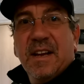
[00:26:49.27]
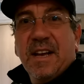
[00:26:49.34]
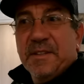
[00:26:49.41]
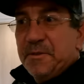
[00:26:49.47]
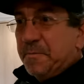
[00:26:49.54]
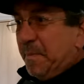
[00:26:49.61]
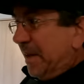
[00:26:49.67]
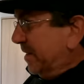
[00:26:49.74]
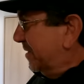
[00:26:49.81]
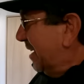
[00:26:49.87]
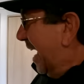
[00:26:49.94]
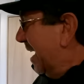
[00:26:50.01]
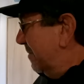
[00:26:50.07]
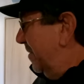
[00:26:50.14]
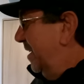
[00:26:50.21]
and spend
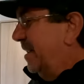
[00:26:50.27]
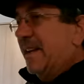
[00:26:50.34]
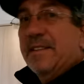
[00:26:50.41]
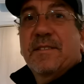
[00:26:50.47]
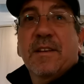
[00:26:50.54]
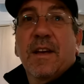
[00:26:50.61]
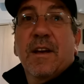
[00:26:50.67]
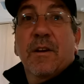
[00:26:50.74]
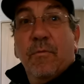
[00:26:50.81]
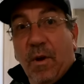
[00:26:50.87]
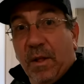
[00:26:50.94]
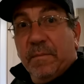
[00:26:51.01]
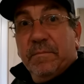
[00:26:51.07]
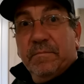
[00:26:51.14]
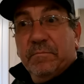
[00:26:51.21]
time in it,
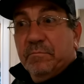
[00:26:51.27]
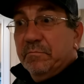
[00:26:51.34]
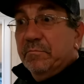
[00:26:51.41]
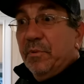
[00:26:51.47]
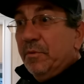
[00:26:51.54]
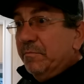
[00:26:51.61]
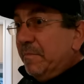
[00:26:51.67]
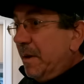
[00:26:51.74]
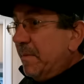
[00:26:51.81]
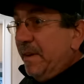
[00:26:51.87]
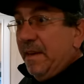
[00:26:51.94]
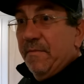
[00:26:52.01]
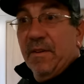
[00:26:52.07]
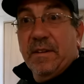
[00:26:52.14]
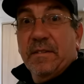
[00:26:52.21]
well, maybe
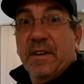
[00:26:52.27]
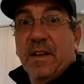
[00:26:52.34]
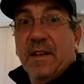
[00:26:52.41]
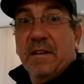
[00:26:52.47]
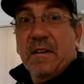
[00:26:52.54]
even